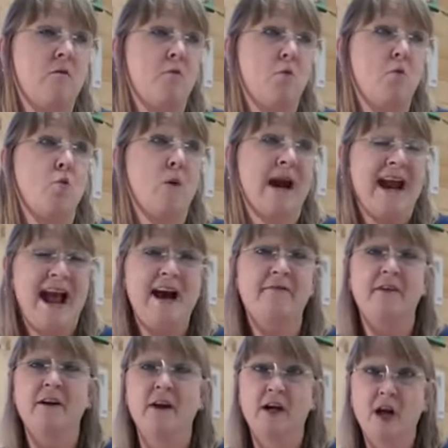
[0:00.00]
We have
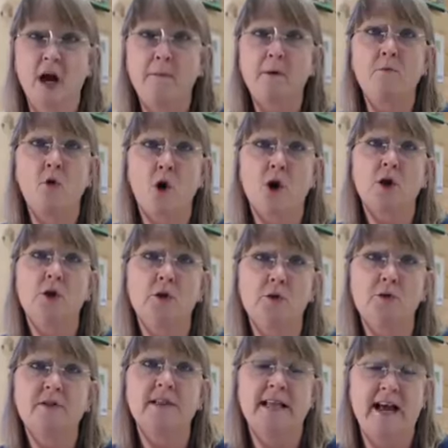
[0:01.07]
a couple more
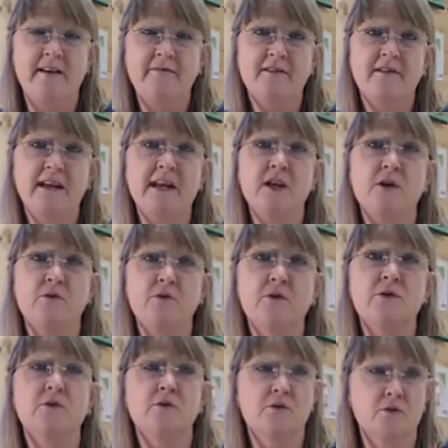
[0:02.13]
clues left that use
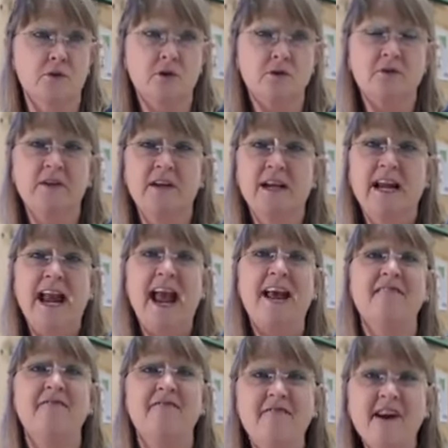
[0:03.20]
neutrals,
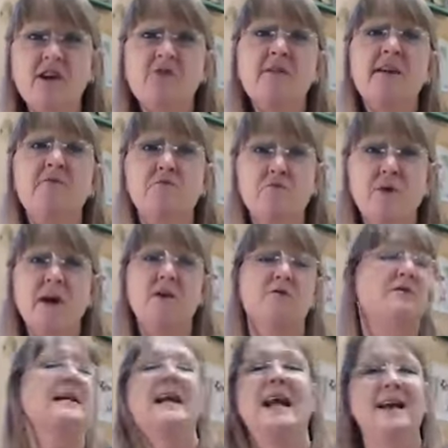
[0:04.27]
and very
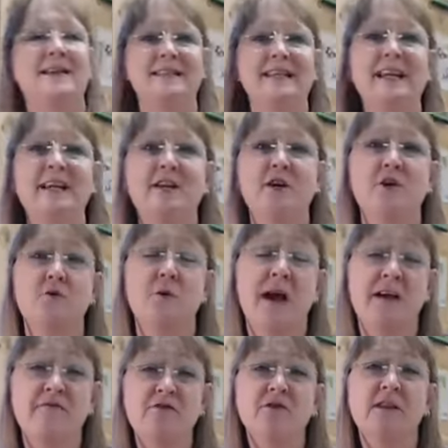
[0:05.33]
rarely has EQ
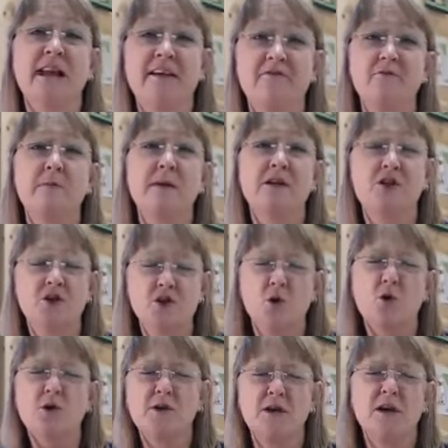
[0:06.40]
ever left me
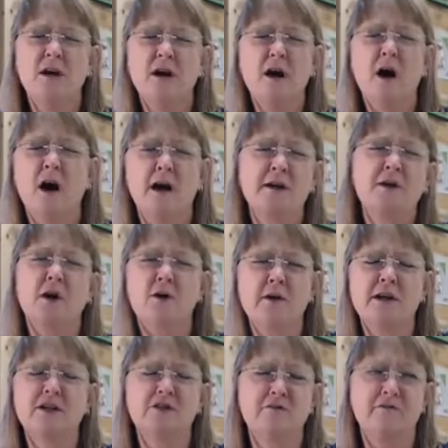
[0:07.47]
short on
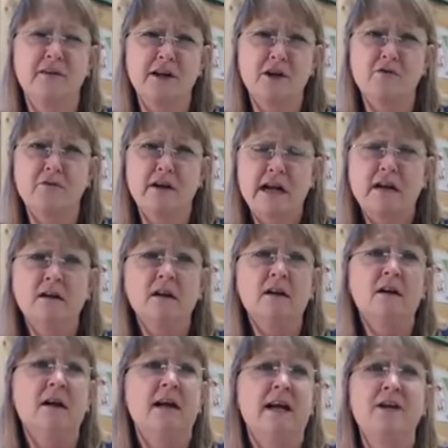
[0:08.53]
yardage figuring.
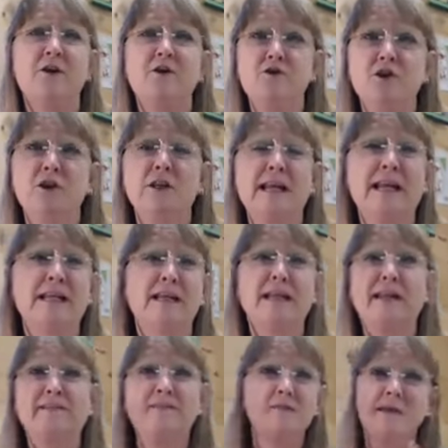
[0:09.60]
Usually it
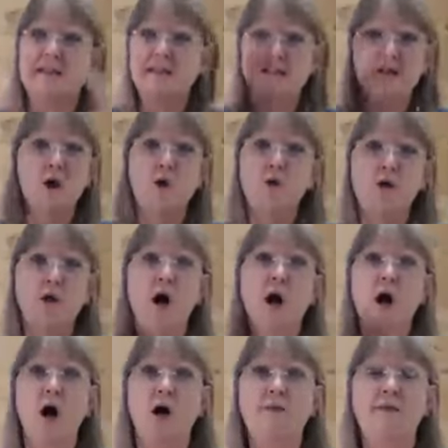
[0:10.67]
leaves me so
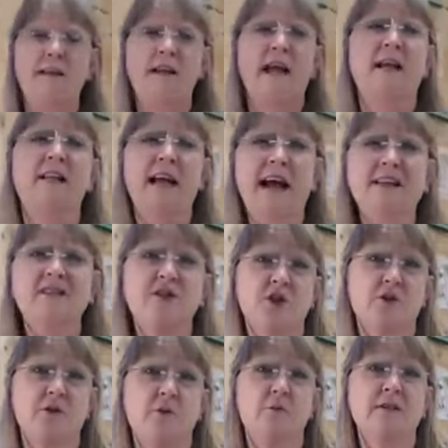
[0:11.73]
long that, like last
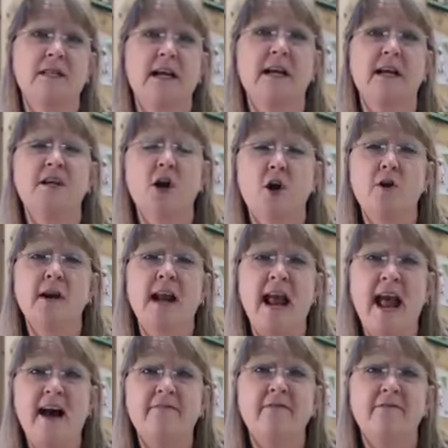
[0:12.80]
year, there was like 1.5
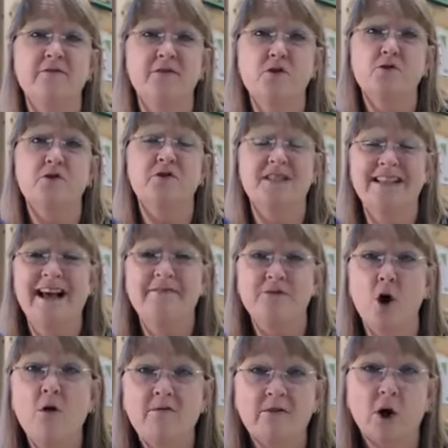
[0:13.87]
yards of neutrals left
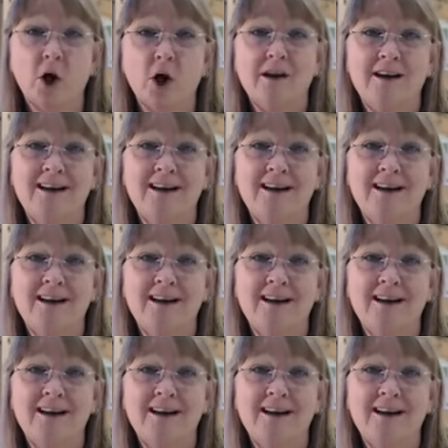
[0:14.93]
over